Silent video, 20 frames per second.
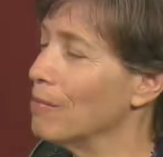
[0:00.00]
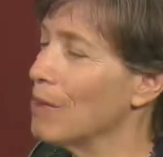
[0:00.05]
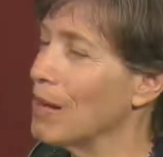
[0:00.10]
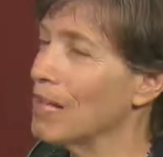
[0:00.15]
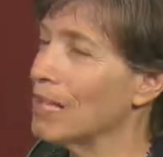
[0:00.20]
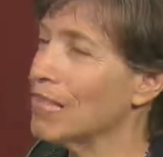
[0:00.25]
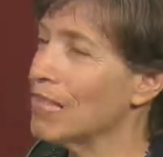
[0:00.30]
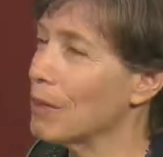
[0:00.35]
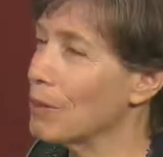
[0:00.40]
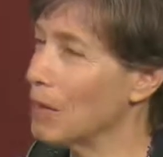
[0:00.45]

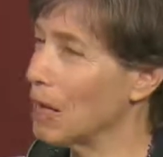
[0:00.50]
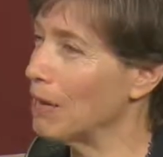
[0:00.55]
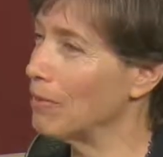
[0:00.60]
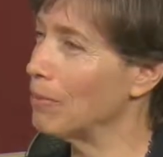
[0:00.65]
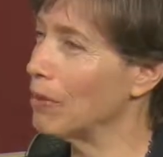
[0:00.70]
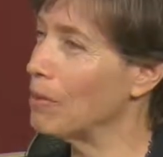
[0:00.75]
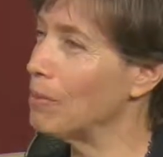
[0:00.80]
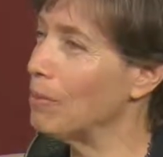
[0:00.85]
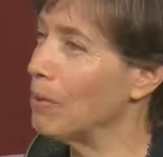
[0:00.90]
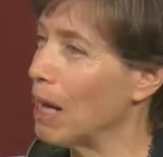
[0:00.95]
some kind
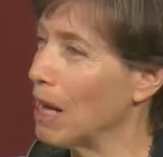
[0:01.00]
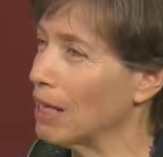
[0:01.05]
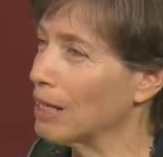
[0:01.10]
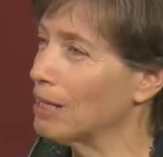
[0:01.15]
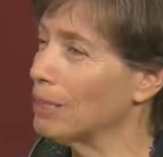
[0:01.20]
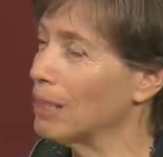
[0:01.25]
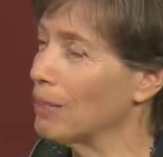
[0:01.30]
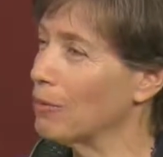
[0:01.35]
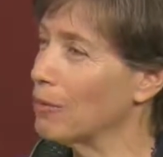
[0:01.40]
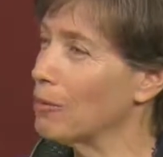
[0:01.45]
of impact
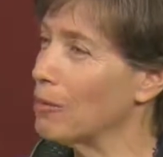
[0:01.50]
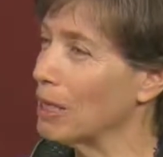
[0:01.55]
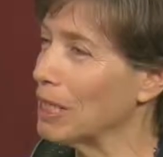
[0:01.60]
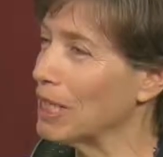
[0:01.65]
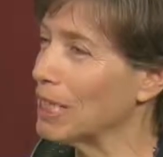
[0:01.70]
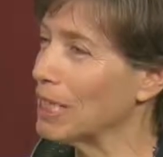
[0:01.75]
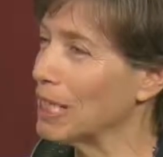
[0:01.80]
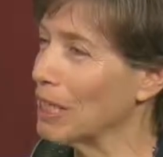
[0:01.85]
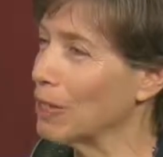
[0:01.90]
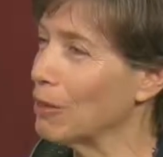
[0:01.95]
in every
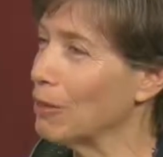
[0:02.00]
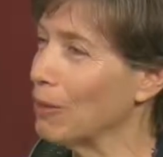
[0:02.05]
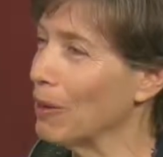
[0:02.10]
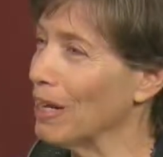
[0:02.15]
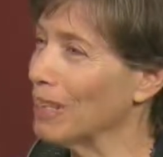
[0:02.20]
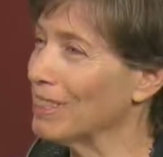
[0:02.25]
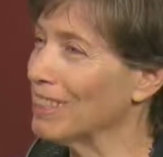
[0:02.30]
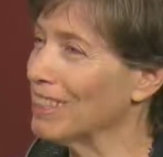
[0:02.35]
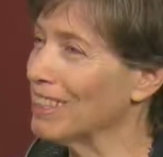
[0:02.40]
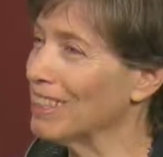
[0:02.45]
place that you went.